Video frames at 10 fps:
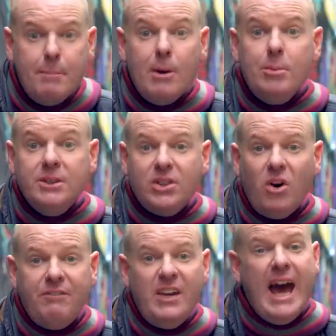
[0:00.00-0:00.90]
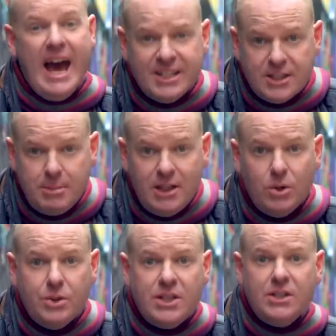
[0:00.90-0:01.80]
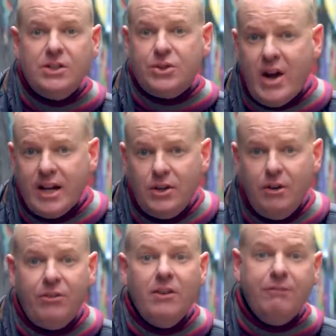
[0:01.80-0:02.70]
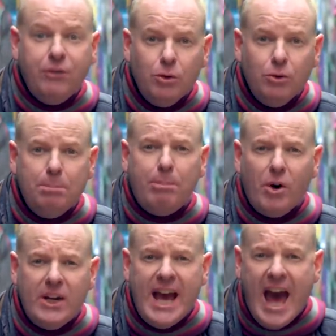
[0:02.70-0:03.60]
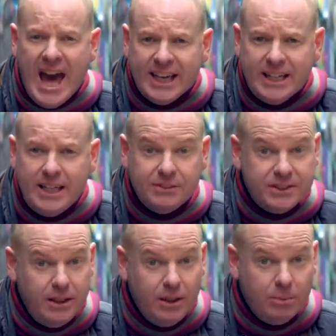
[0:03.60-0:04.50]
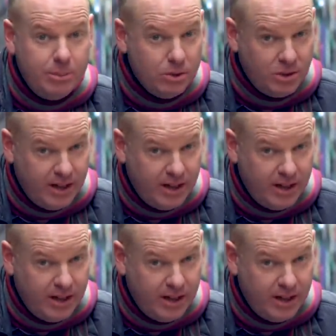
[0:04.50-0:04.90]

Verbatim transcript: Melbourne's coffee has to be good to distract you from the full body agony of sitting on milk